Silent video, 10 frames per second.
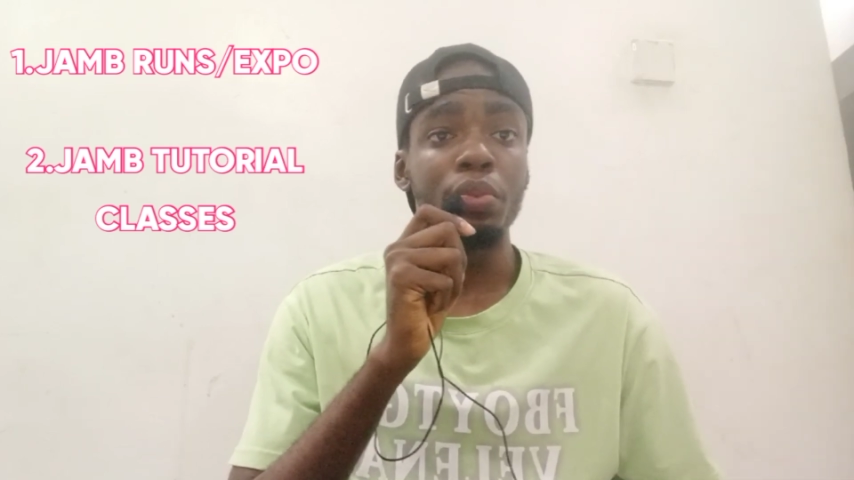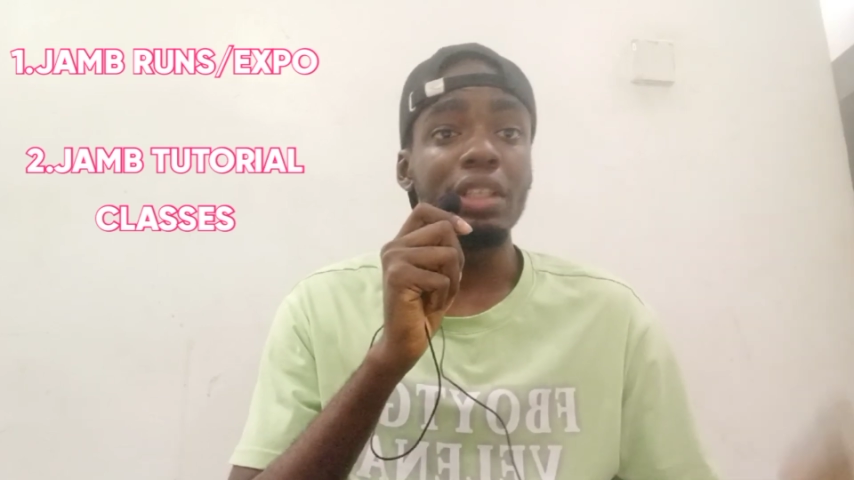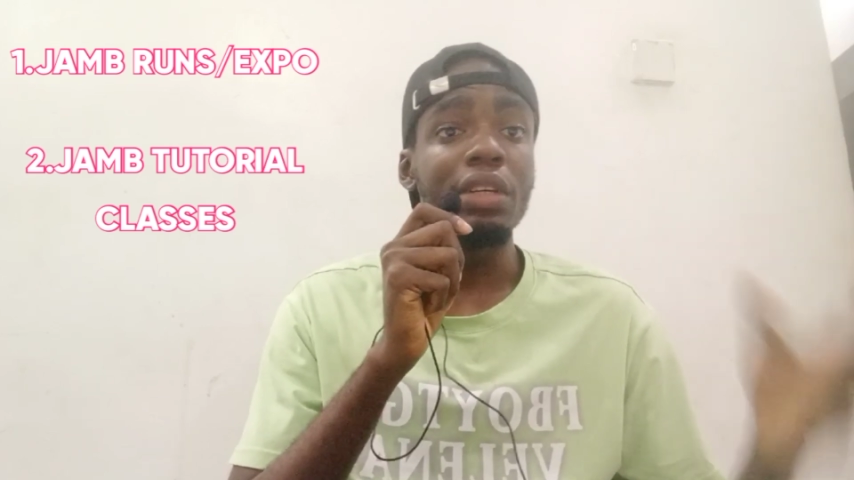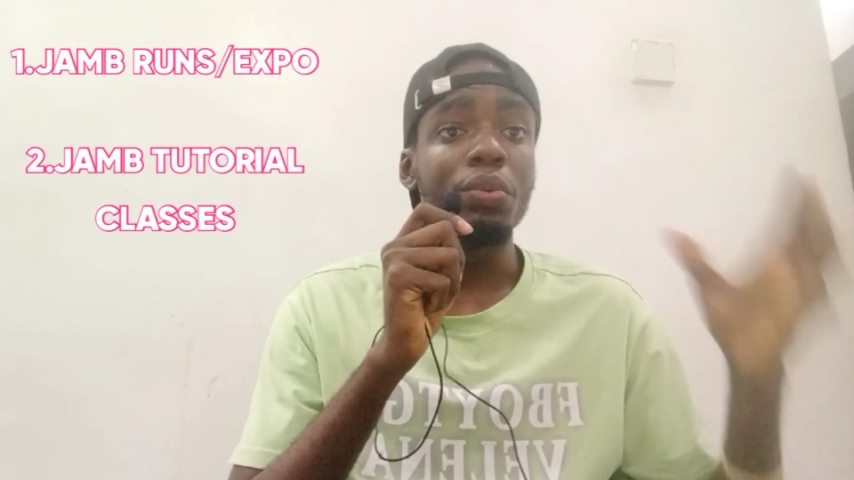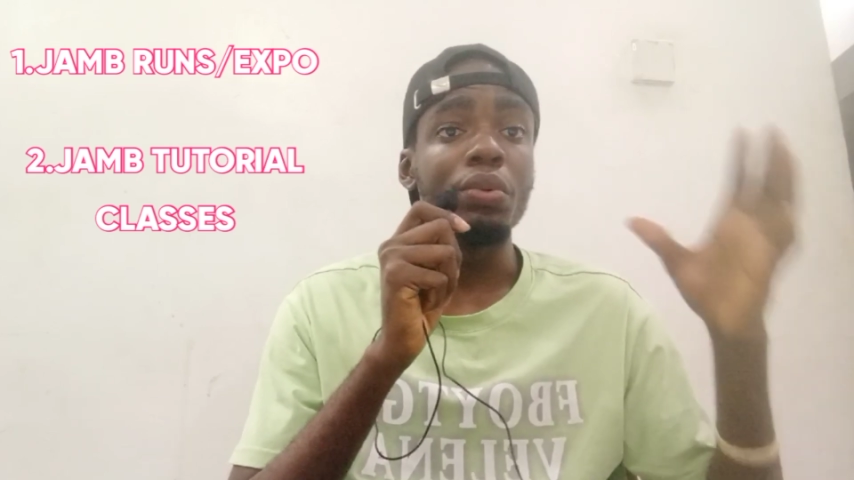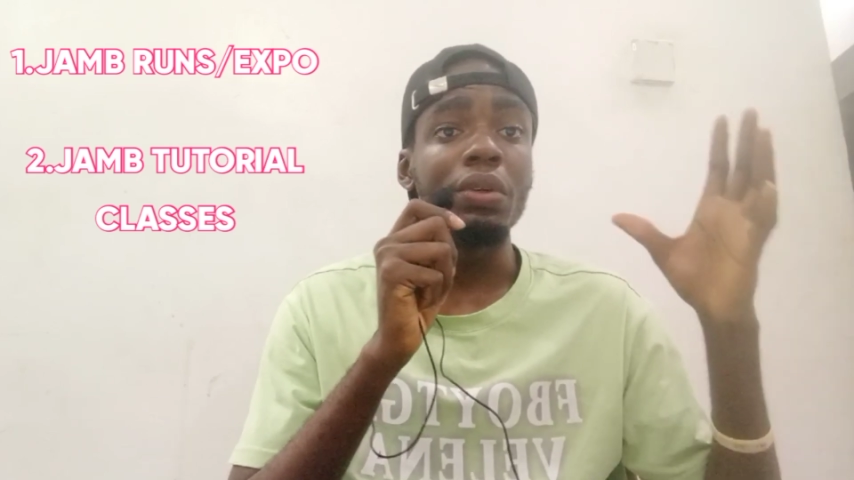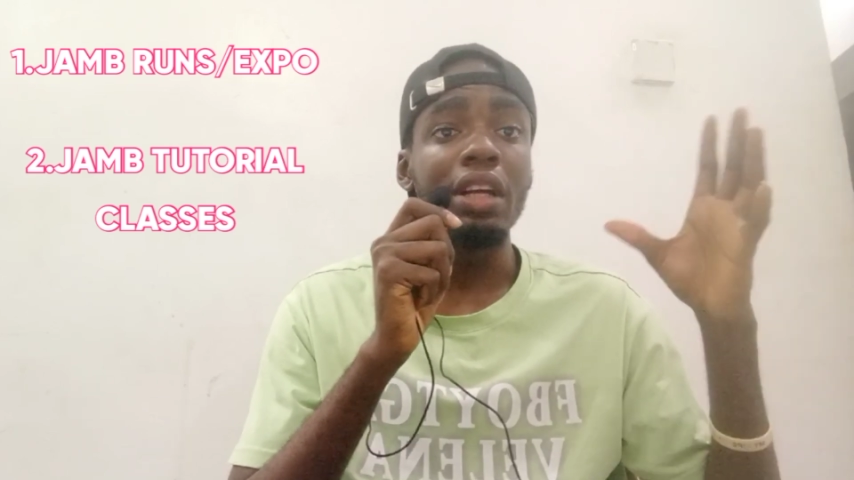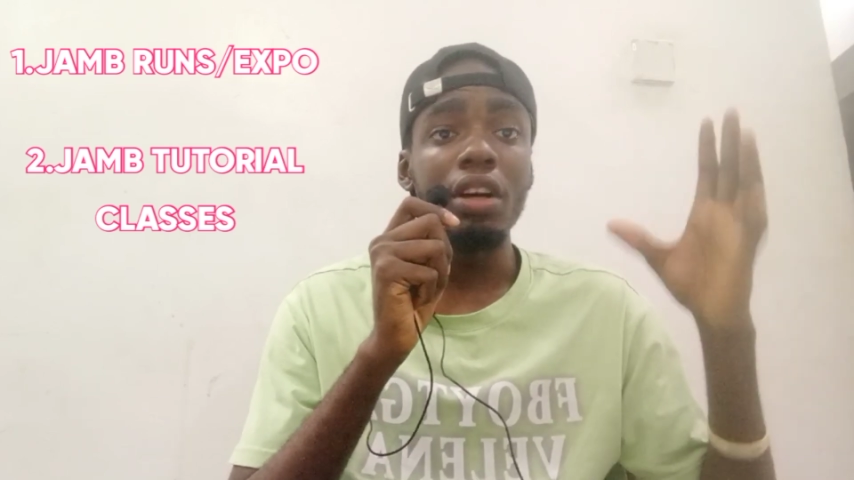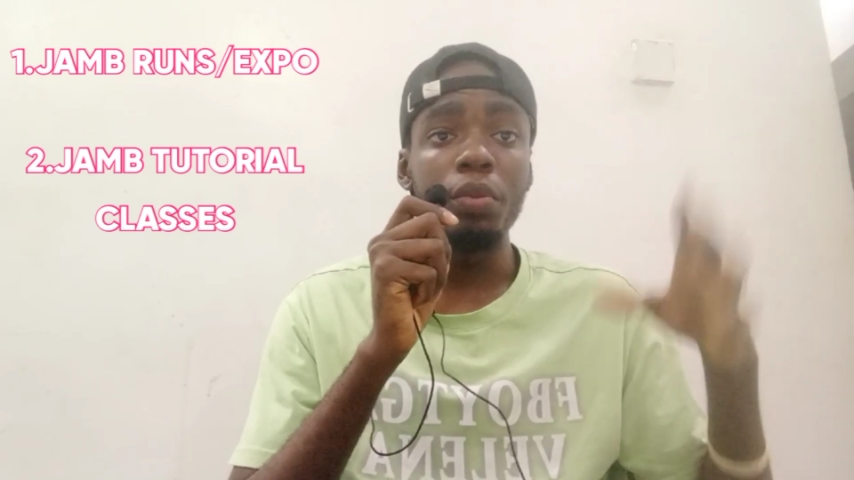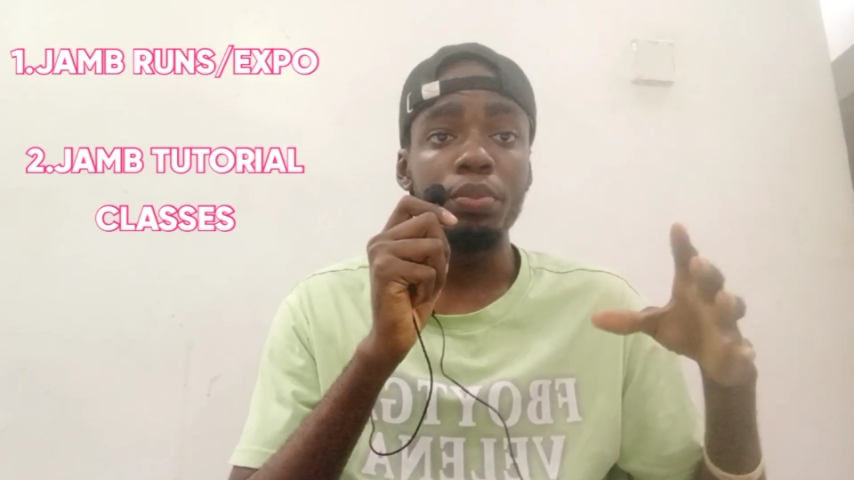where they will
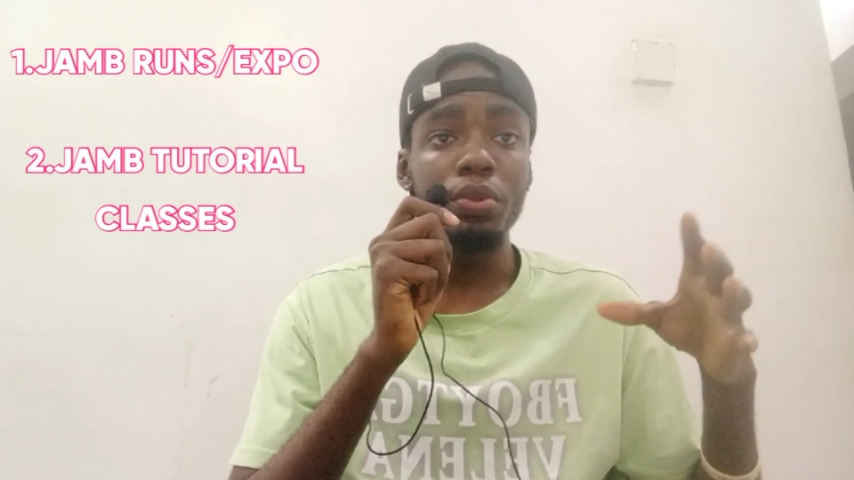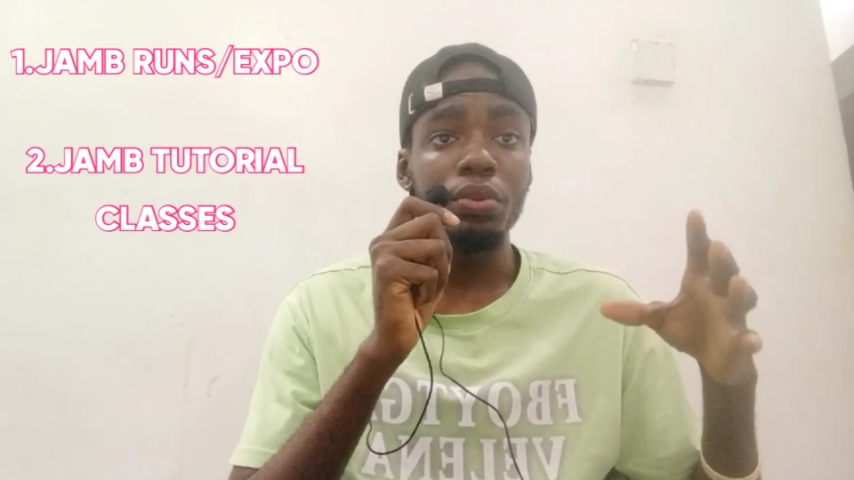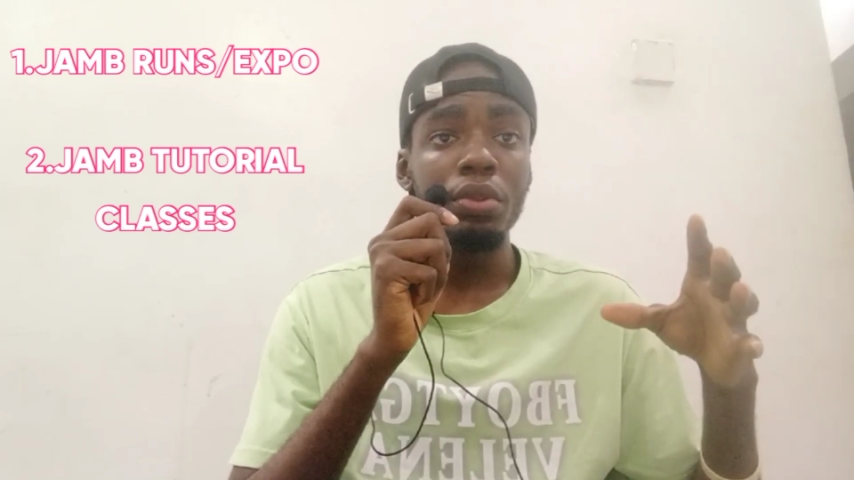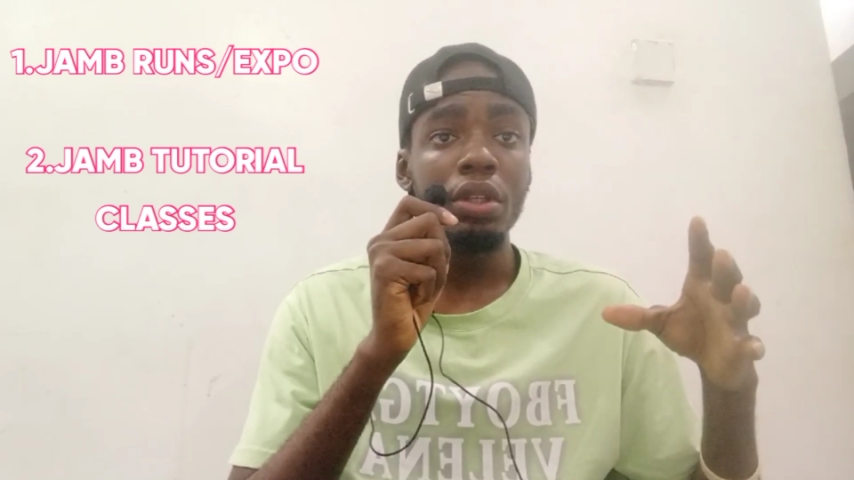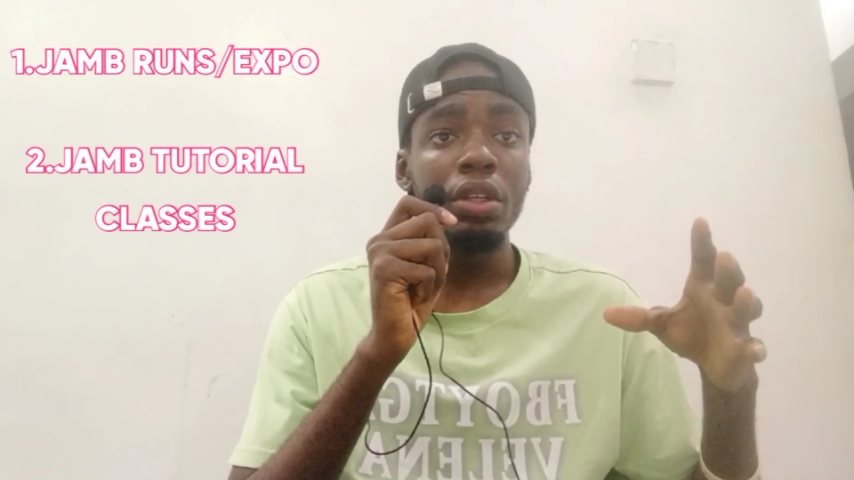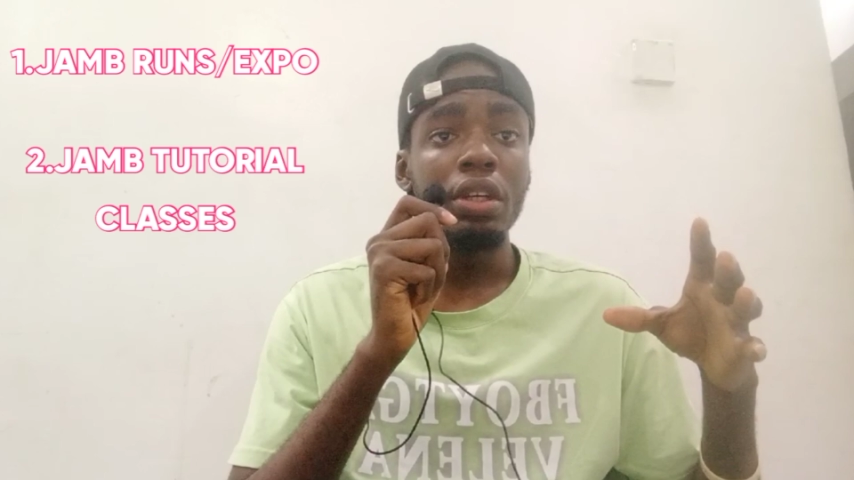help you